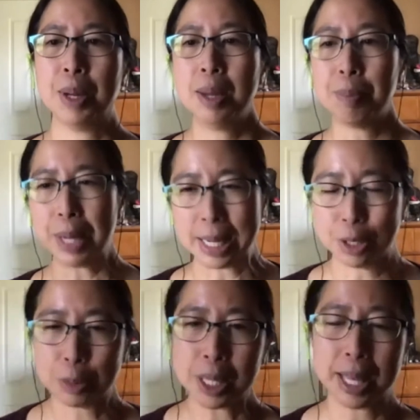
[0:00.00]
But in
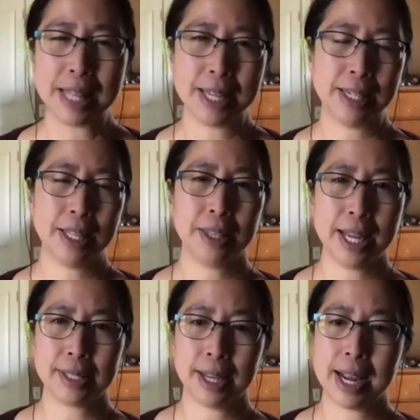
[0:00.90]
doing that, they did
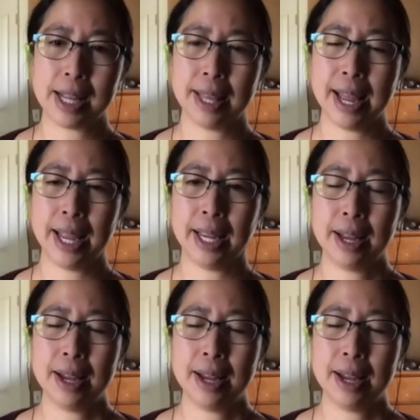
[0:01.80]
things like they